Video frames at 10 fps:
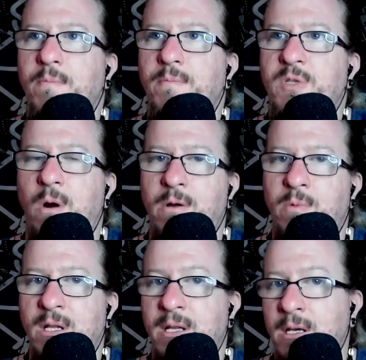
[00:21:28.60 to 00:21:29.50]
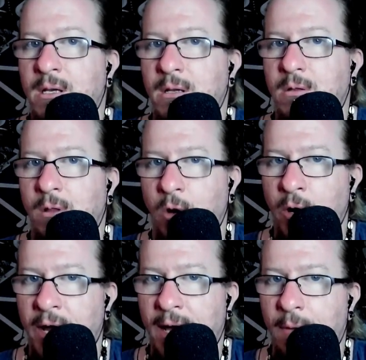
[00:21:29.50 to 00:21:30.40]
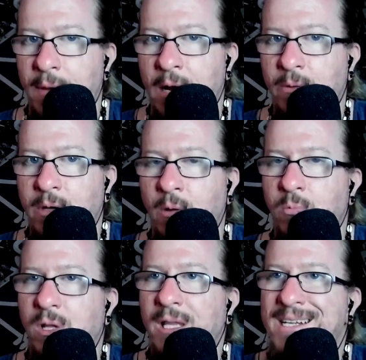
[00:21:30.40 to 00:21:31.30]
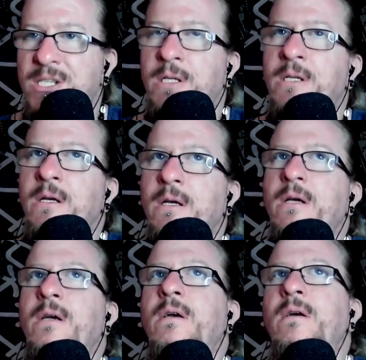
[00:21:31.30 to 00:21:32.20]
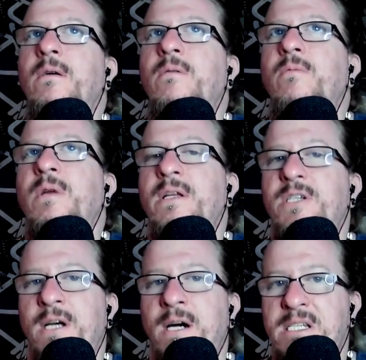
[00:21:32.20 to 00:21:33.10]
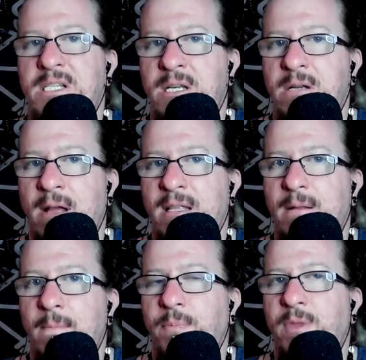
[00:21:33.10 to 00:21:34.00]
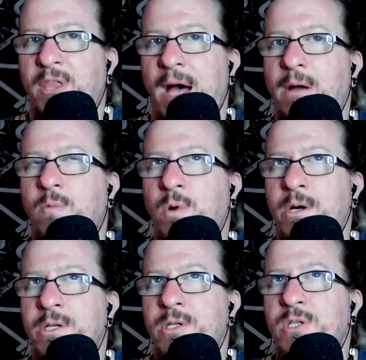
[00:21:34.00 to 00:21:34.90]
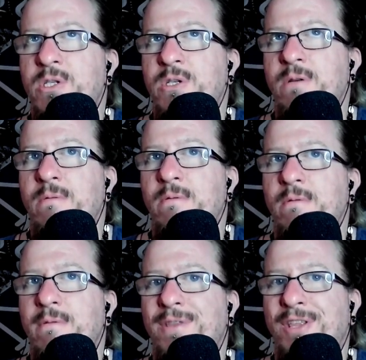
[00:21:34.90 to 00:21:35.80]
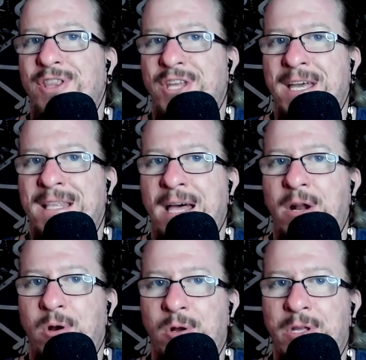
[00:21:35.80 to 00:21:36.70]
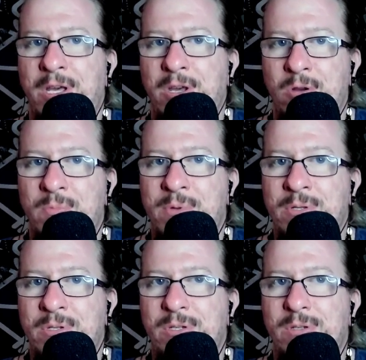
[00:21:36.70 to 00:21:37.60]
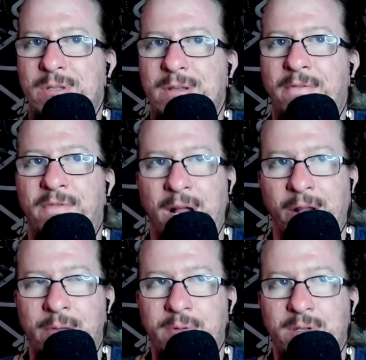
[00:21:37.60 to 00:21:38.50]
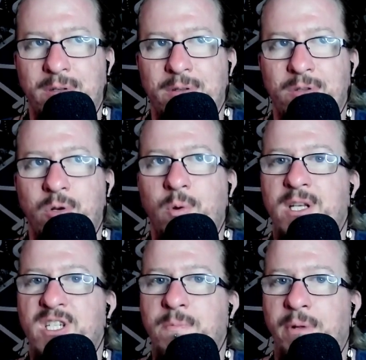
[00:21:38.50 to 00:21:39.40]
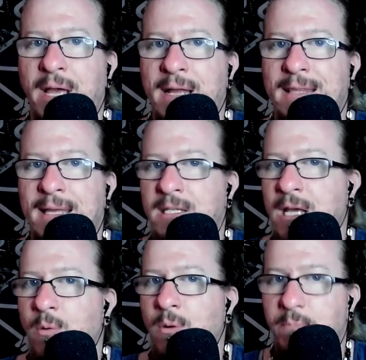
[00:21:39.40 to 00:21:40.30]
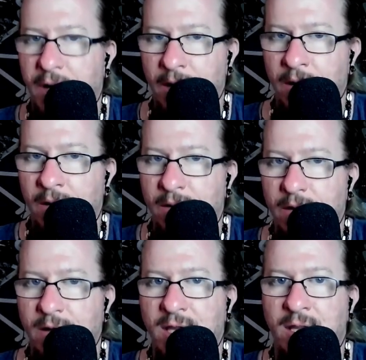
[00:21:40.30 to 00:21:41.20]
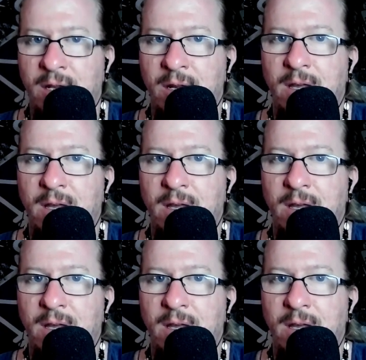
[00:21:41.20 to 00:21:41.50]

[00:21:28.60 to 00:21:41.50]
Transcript: started really learning about, you know, religion, religiosity, right? That was the thing that early humans developed to explain things that were bigger than